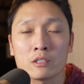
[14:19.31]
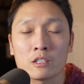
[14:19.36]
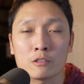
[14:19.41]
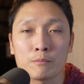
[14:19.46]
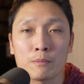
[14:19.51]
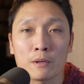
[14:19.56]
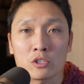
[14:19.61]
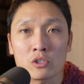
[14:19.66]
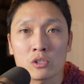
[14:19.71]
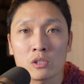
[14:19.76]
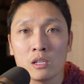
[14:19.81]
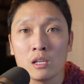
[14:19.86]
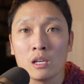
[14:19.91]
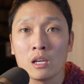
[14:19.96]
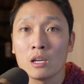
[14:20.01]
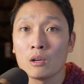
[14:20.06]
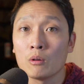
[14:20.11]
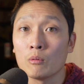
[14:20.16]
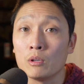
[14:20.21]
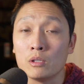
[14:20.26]
especially
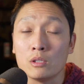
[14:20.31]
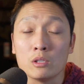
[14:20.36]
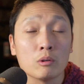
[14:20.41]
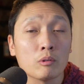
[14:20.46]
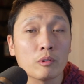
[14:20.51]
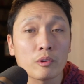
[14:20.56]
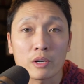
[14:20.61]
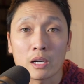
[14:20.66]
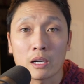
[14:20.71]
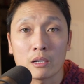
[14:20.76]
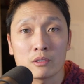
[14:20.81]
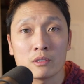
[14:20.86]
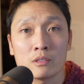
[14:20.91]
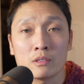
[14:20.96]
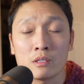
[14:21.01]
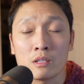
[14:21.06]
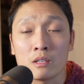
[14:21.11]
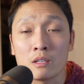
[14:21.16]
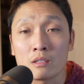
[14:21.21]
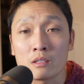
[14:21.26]
when no other houses
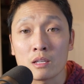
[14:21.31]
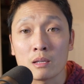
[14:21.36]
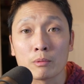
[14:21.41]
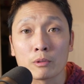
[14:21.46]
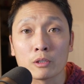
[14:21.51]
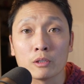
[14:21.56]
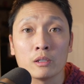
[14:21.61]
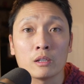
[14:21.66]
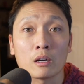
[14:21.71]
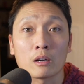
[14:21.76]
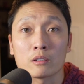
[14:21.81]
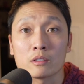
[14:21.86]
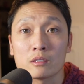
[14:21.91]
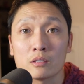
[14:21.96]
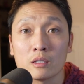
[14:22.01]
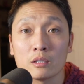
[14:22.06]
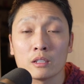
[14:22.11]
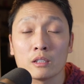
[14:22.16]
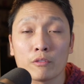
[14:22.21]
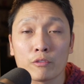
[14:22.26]
in this neighborhood are
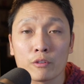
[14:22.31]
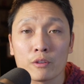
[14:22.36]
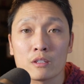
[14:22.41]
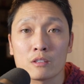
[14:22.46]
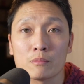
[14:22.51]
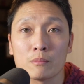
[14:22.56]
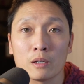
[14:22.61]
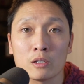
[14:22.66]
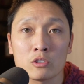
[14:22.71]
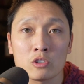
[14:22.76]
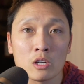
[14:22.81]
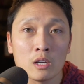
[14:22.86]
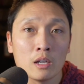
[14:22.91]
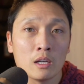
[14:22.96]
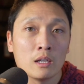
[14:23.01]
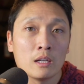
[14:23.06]
selling for this much.